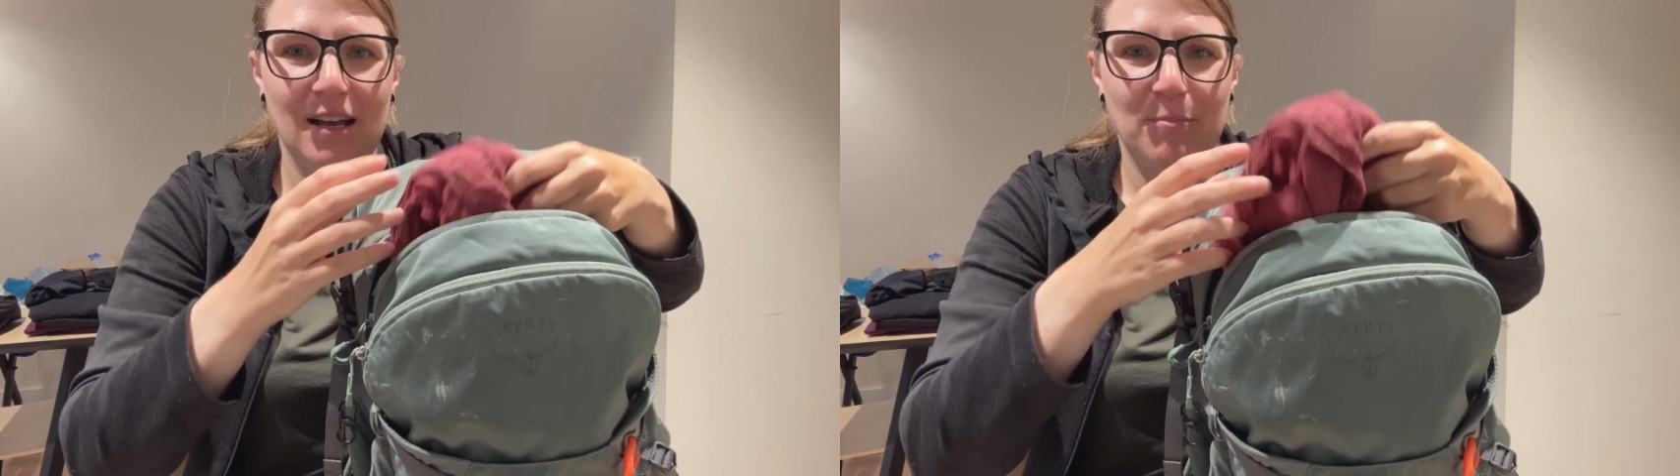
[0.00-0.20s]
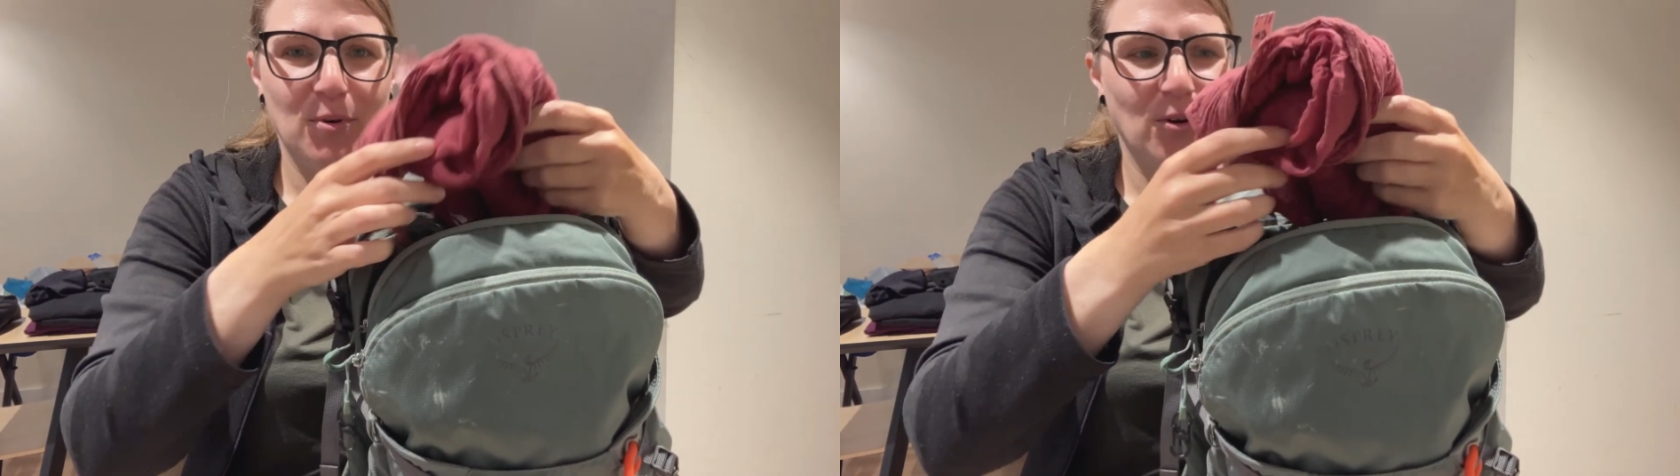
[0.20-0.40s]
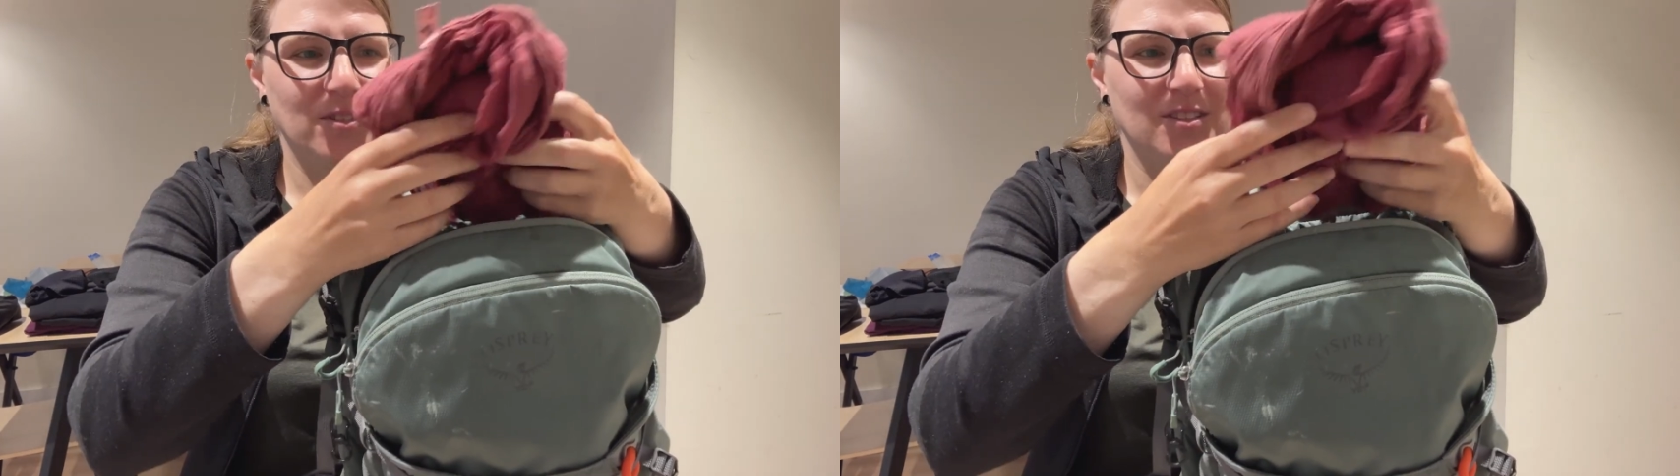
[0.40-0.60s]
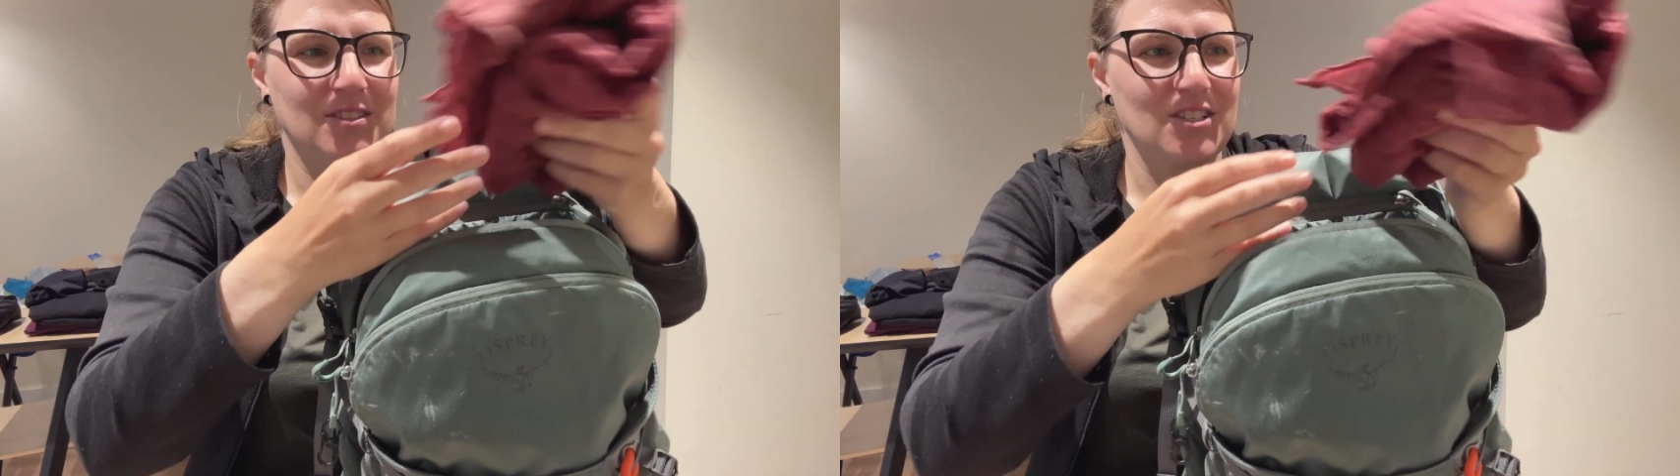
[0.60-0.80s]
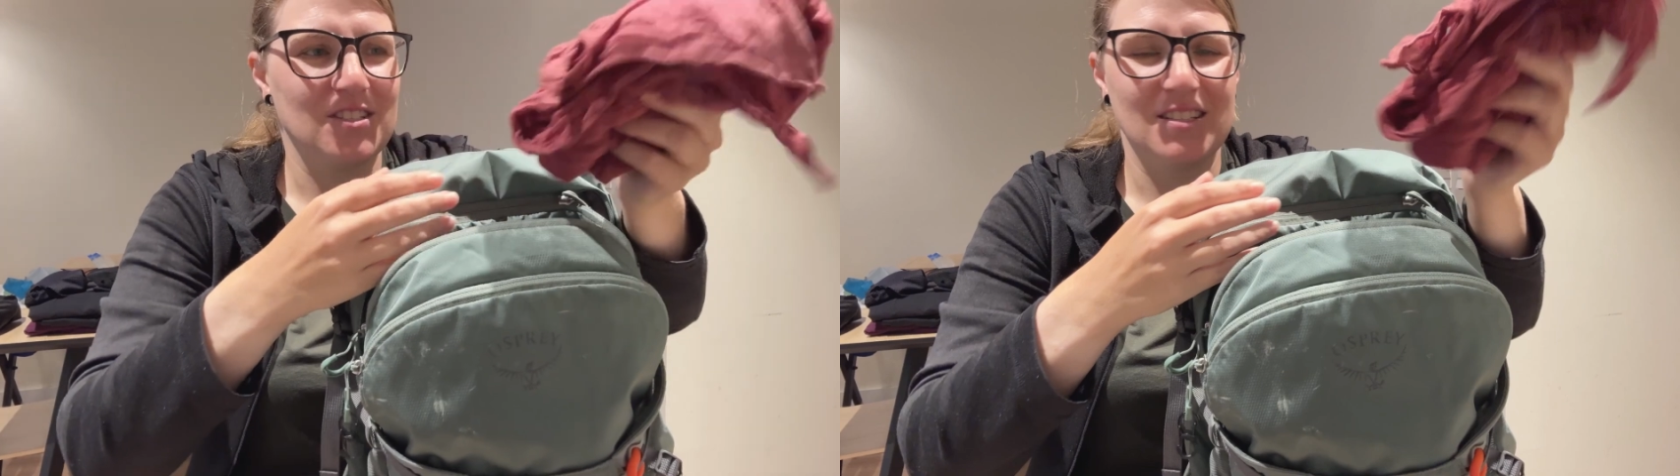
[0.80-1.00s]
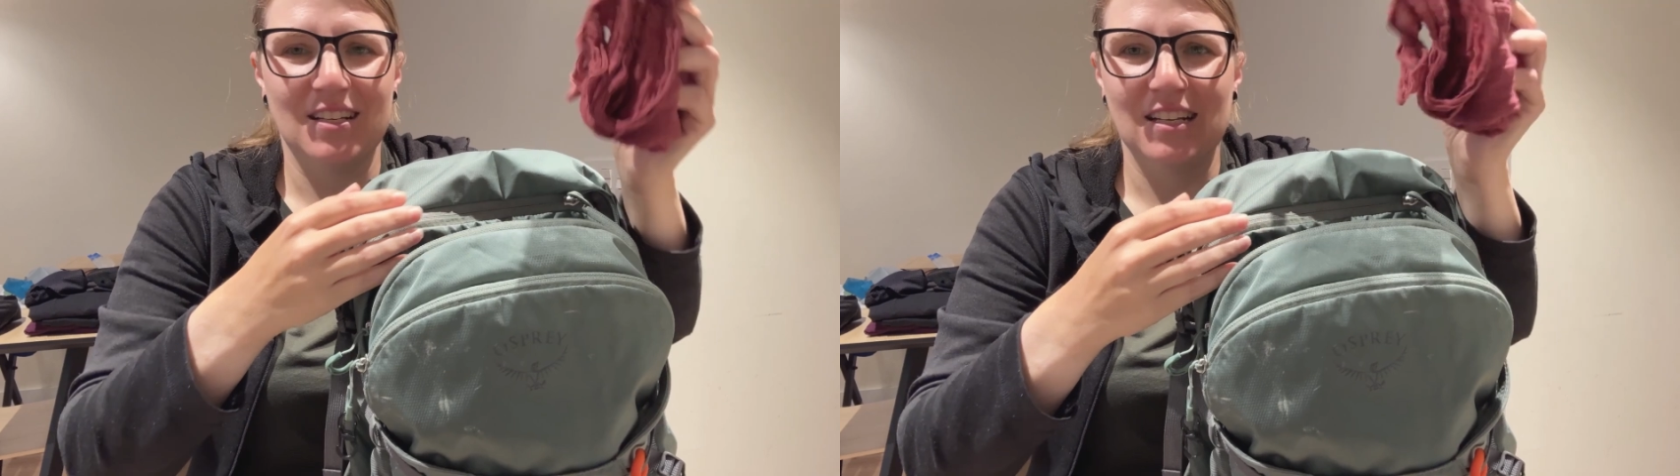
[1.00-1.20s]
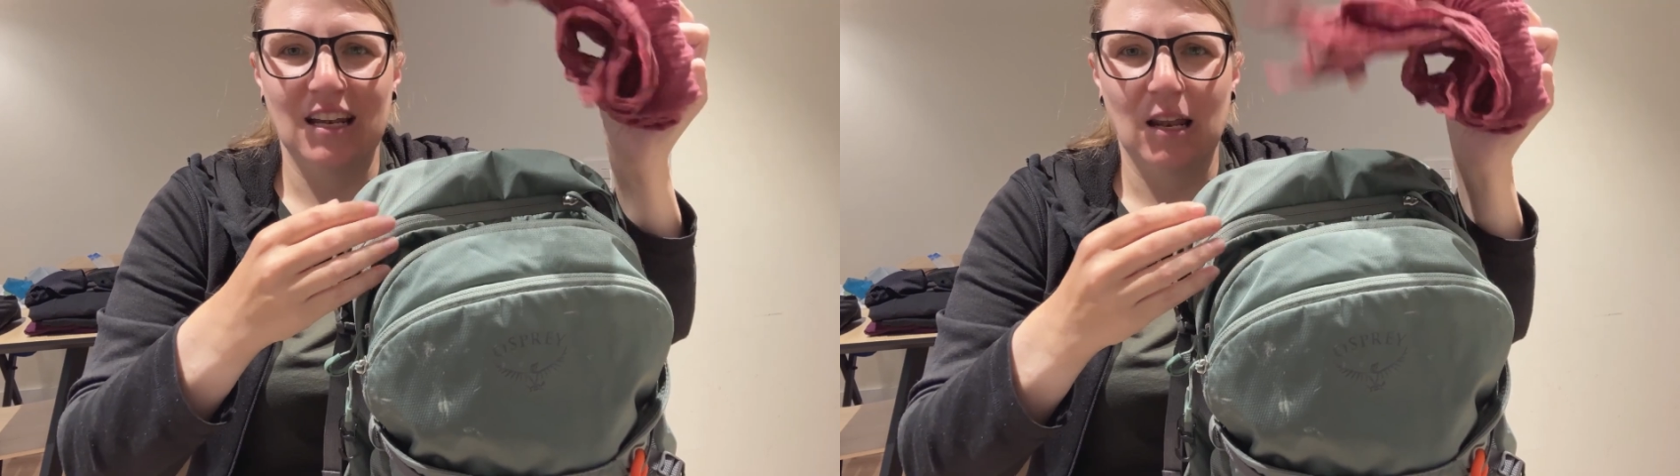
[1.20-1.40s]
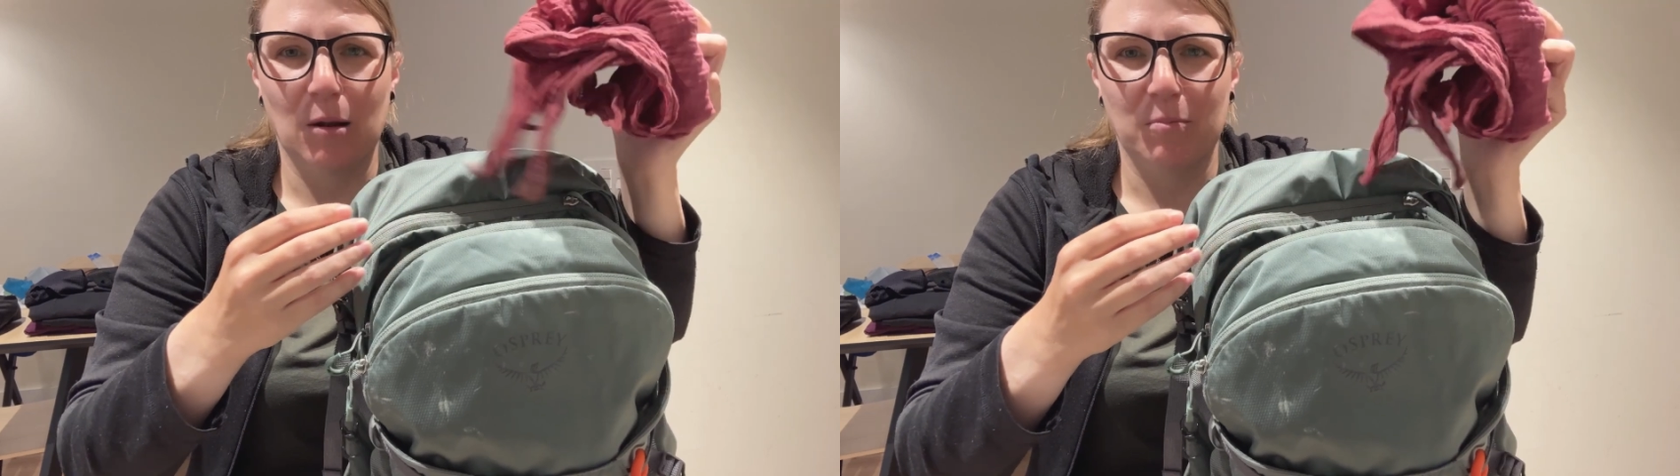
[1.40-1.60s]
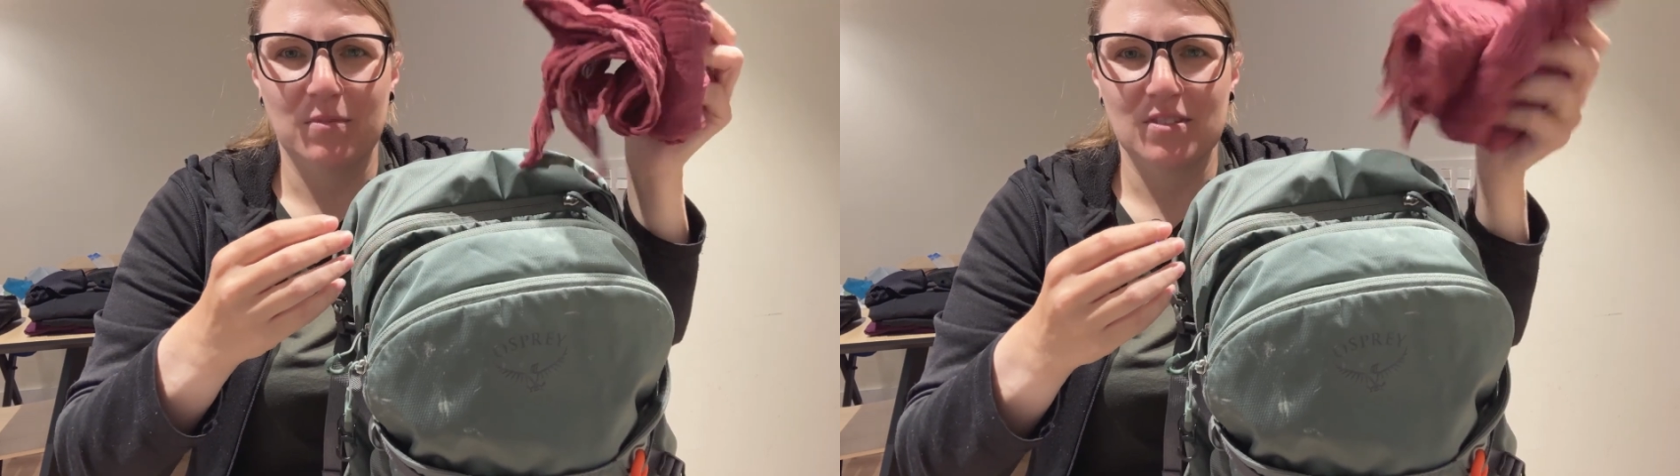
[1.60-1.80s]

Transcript: I brought just a little